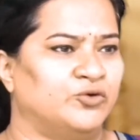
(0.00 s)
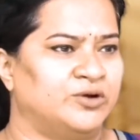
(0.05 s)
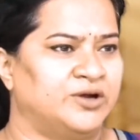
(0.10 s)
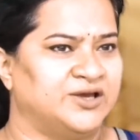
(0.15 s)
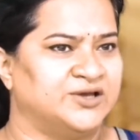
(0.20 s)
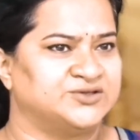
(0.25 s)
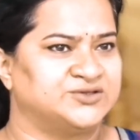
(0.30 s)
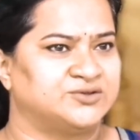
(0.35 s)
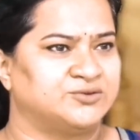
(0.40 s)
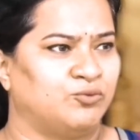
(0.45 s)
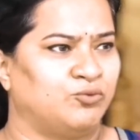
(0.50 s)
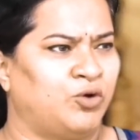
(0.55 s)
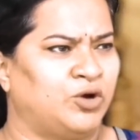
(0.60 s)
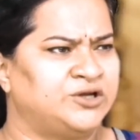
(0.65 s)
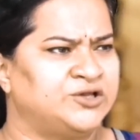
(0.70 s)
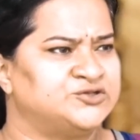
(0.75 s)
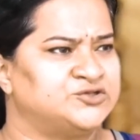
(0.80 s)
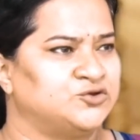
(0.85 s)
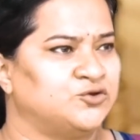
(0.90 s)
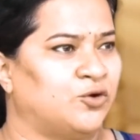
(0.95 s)
days. What
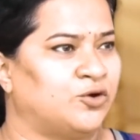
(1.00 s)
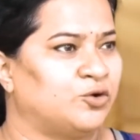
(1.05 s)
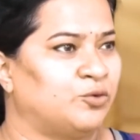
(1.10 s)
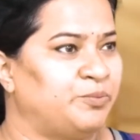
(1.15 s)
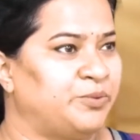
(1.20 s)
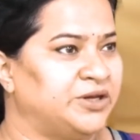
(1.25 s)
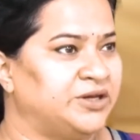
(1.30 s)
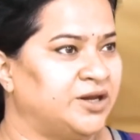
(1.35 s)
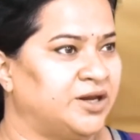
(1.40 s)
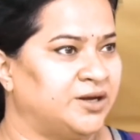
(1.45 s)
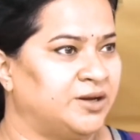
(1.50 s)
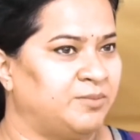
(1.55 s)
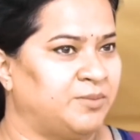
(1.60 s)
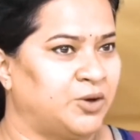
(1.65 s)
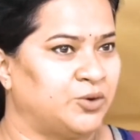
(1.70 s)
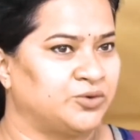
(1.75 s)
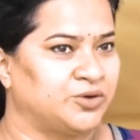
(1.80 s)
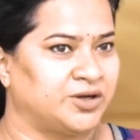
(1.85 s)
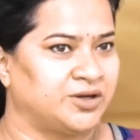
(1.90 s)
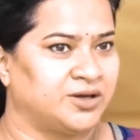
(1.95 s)
is your opinion
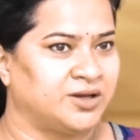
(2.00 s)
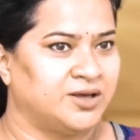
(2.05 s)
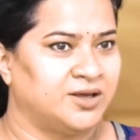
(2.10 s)
about it?